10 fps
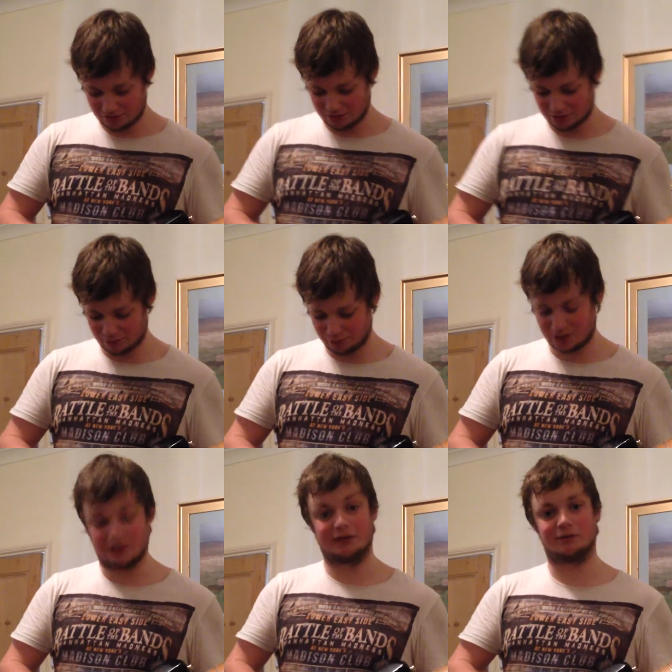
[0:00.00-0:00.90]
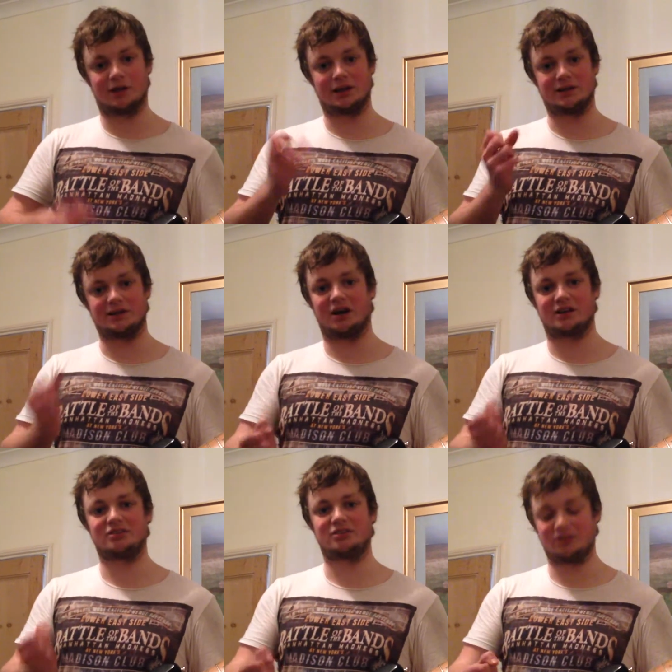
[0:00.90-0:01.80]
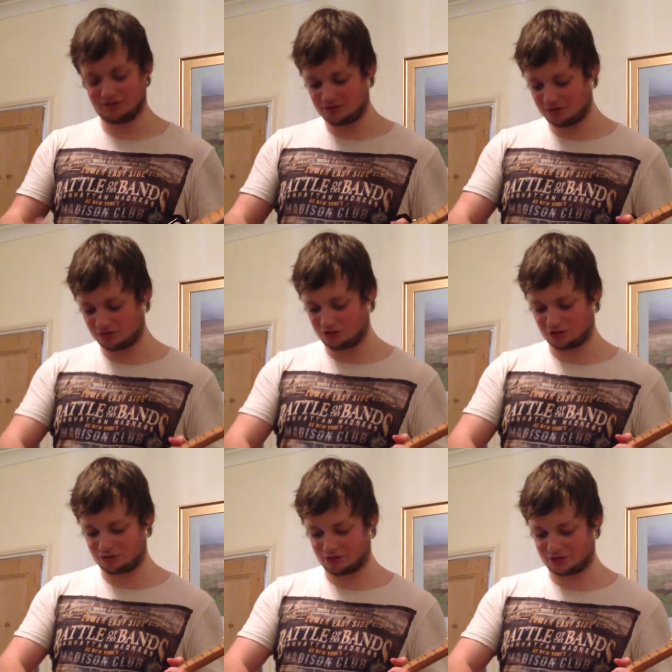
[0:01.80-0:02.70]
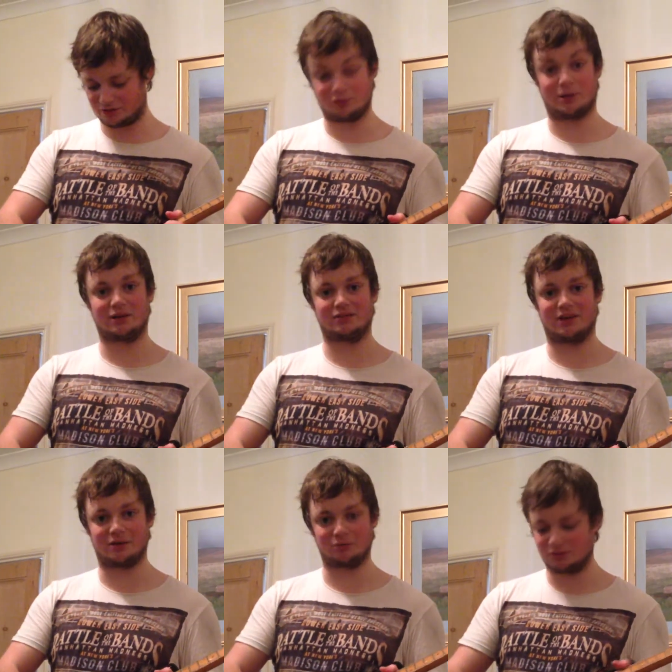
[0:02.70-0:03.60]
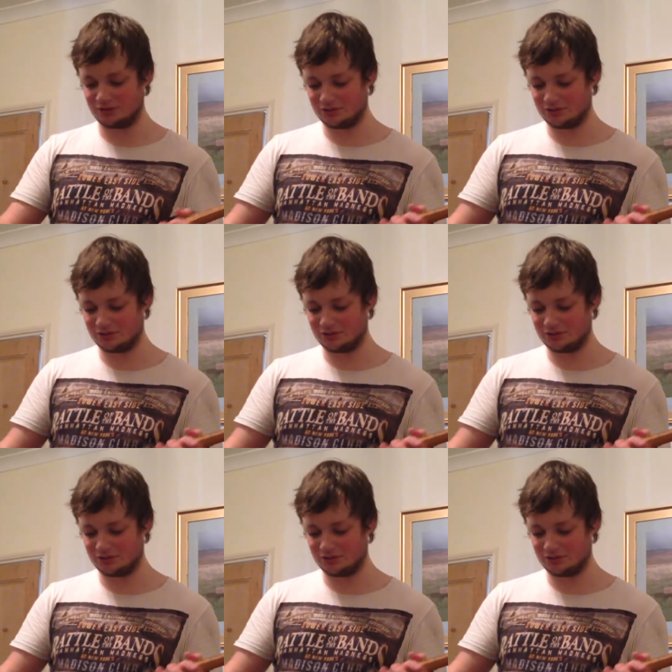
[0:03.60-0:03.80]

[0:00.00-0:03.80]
to give a really, really nice, juicy Strat sound.